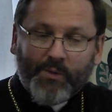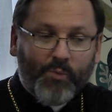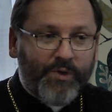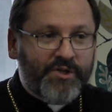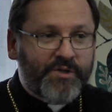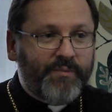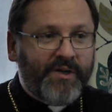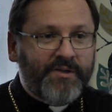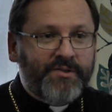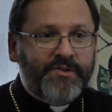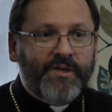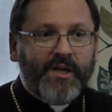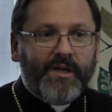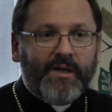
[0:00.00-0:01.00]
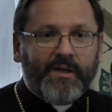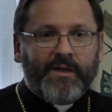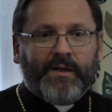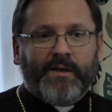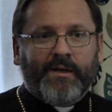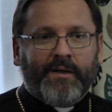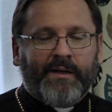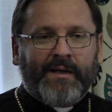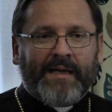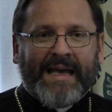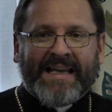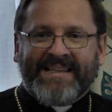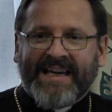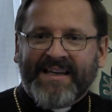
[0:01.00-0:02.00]
which means
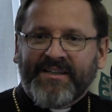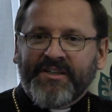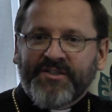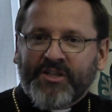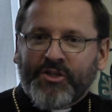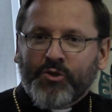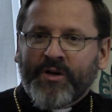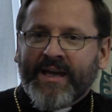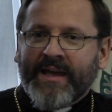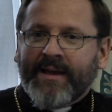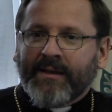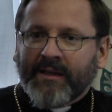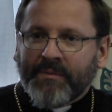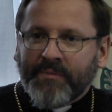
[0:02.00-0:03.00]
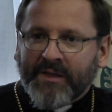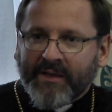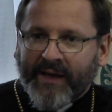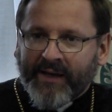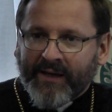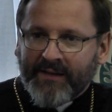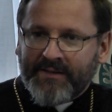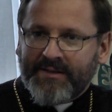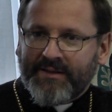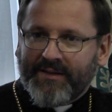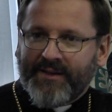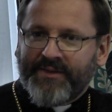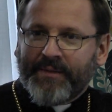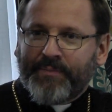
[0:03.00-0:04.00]
a tendency to eliminate
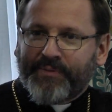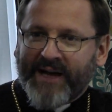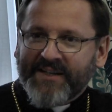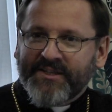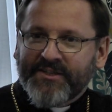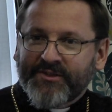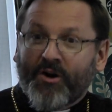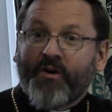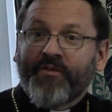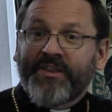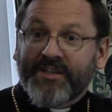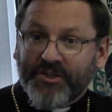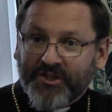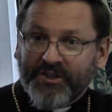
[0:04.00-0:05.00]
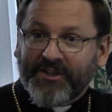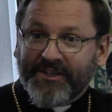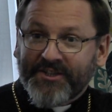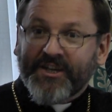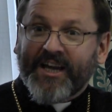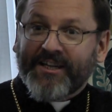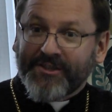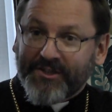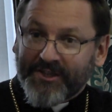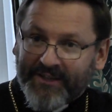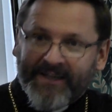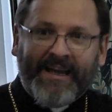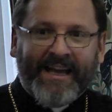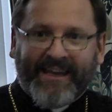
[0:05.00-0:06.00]
the presence of the church and
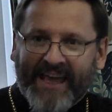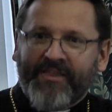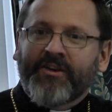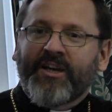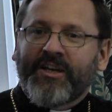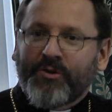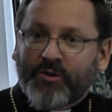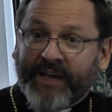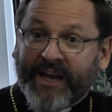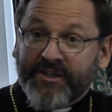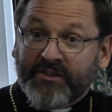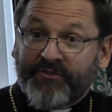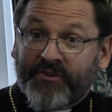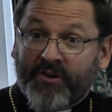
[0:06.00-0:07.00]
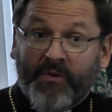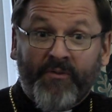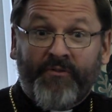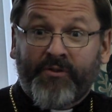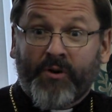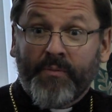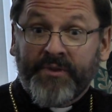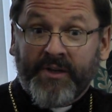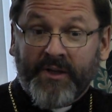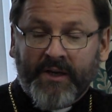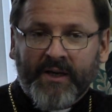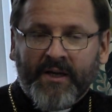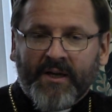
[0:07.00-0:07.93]
Catholic education from the